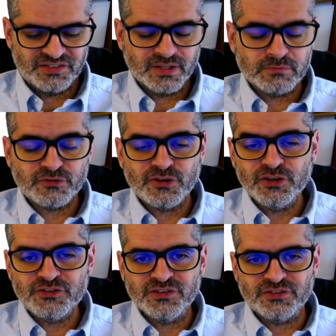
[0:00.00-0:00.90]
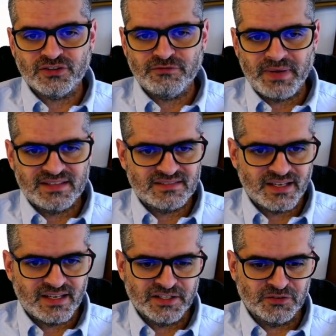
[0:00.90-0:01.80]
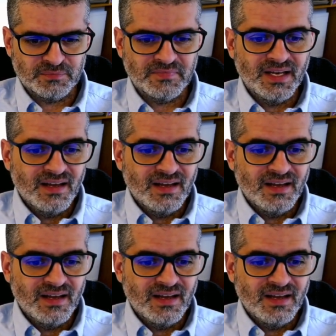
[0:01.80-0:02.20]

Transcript: Some versions of panpsychism